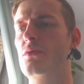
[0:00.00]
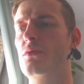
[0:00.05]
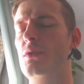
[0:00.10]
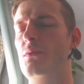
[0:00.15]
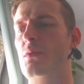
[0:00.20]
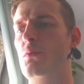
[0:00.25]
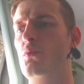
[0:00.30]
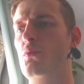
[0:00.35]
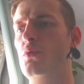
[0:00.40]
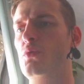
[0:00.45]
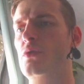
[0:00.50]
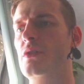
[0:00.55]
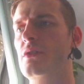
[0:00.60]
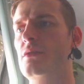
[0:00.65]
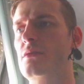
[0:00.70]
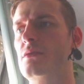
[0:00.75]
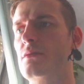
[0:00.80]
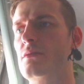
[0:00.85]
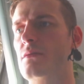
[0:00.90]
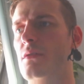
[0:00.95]

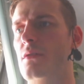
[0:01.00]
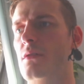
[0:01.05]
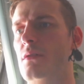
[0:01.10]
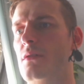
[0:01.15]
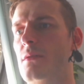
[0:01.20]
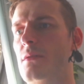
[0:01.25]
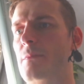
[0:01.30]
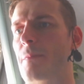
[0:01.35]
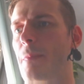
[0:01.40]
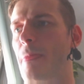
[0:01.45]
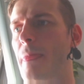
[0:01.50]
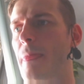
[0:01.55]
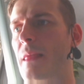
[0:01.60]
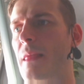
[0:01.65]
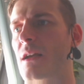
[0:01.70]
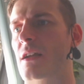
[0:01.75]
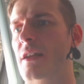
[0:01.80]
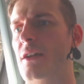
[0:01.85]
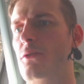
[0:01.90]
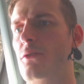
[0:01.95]
wouldn't
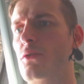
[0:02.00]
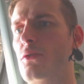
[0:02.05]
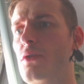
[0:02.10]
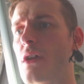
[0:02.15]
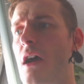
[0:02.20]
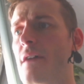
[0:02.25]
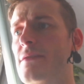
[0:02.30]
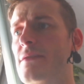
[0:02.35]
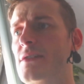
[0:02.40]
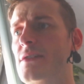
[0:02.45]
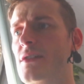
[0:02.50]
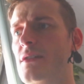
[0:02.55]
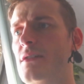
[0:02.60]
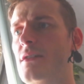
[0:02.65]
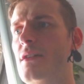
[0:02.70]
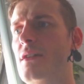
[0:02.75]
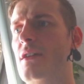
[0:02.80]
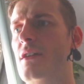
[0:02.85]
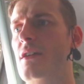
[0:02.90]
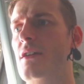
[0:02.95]
click on after,
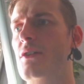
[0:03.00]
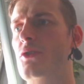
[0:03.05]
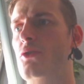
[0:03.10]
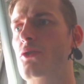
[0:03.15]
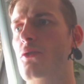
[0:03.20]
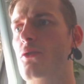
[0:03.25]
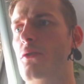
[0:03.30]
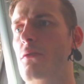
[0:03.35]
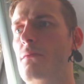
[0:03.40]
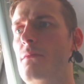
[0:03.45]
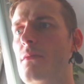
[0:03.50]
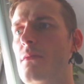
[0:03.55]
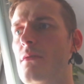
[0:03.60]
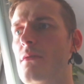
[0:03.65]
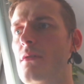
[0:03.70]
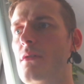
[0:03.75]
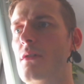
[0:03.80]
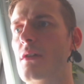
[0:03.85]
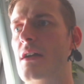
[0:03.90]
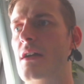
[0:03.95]
your
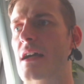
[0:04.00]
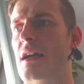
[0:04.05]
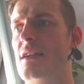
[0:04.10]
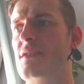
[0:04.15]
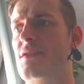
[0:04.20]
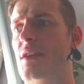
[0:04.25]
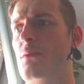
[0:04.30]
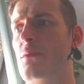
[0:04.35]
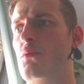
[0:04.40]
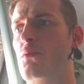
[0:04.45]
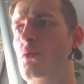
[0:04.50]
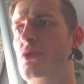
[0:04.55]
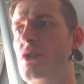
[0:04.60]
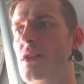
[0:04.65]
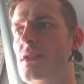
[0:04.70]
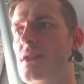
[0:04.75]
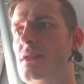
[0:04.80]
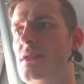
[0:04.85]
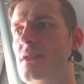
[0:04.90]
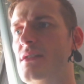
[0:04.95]
guys they would
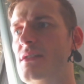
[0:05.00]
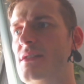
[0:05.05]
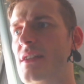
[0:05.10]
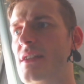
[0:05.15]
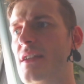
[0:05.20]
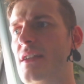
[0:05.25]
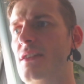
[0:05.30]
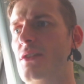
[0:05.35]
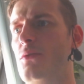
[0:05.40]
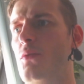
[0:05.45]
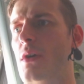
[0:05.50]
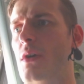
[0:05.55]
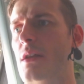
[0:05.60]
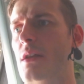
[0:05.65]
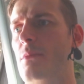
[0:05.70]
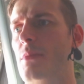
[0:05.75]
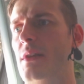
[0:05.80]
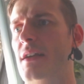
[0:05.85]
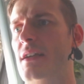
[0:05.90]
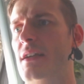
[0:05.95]
just stand in
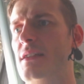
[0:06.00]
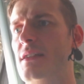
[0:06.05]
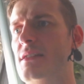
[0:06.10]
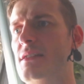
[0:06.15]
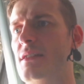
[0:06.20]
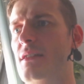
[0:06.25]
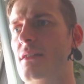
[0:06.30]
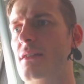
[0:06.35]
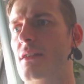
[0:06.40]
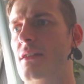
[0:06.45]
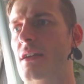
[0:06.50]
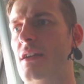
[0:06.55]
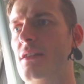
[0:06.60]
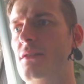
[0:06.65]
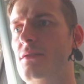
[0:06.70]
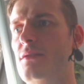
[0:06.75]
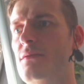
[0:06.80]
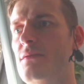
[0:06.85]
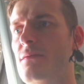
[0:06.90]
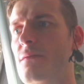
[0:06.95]
one place
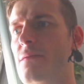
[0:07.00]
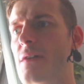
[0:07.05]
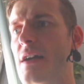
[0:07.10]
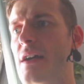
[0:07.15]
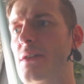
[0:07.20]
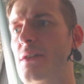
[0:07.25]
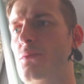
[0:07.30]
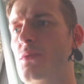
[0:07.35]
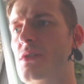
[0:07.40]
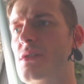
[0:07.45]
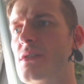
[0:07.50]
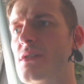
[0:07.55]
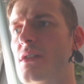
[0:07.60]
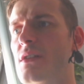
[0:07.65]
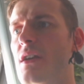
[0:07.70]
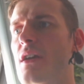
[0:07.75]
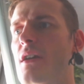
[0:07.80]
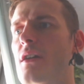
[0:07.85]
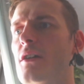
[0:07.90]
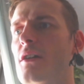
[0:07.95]
and fight with
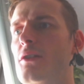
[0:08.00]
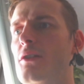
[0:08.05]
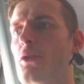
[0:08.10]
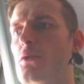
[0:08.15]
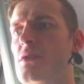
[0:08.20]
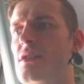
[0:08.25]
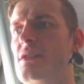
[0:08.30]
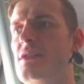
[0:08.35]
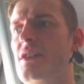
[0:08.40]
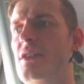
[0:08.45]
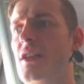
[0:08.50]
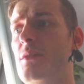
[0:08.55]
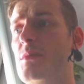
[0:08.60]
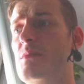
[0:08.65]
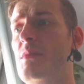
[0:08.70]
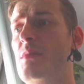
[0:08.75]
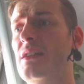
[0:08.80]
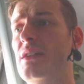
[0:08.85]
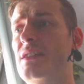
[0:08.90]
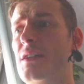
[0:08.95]
closest enemies.
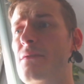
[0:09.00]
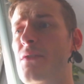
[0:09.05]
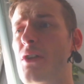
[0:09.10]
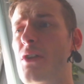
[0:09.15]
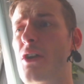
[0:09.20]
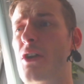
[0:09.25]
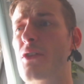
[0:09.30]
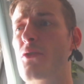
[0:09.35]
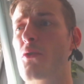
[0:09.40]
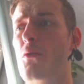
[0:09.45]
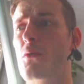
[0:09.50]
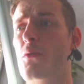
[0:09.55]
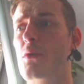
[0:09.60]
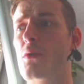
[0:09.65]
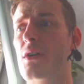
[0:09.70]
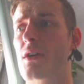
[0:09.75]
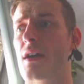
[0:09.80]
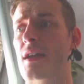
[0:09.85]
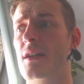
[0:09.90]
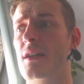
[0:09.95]
But if there are no
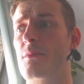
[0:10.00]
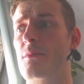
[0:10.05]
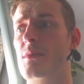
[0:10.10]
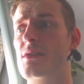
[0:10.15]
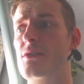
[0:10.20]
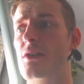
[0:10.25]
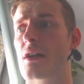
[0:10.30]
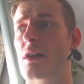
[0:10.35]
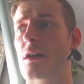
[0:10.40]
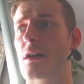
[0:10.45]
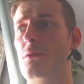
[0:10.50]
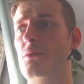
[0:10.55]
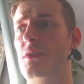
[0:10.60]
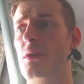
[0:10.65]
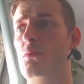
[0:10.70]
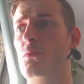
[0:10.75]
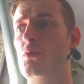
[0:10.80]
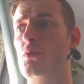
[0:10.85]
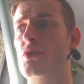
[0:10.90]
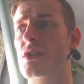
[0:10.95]
enemies around, they
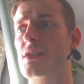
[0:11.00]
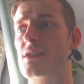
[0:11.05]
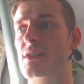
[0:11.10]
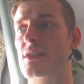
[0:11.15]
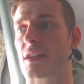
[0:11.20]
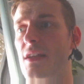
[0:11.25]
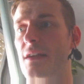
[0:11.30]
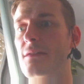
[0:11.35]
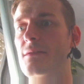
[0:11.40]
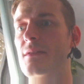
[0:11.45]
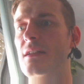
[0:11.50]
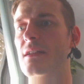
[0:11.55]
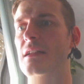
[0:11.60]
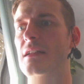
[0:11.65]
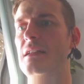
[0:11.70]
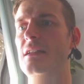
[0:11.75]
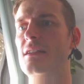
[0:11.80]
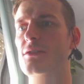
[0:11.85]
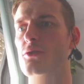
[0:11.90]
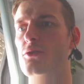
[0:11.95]
would just stay.
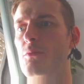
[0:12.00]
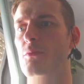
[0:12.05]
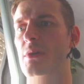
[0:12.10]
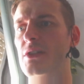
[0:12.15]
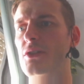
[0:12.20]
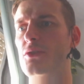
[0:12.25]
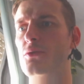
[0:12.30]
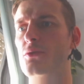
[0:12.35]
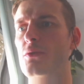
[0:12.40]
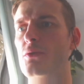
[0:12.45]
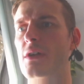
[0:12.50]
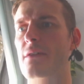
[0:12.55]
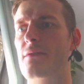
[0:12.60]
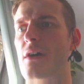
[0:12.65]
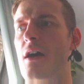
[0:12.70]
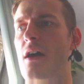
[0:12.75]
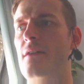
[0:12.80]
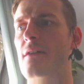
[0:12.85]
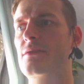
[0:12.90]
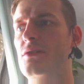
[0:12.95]
So better to have
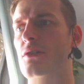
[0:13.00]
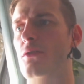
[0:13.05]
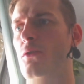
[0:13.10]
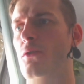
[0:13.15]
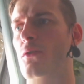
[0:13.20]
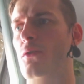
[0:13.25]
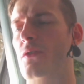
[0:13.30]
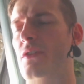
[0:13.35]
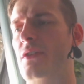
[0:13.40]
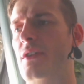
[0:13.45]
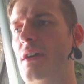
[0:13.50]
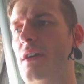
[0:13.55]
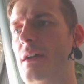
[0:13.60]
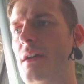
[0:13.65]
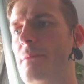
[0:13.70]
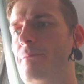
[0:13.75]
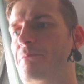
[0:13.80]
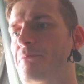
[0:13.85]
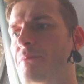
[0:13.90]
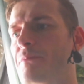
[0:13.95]
after all the time.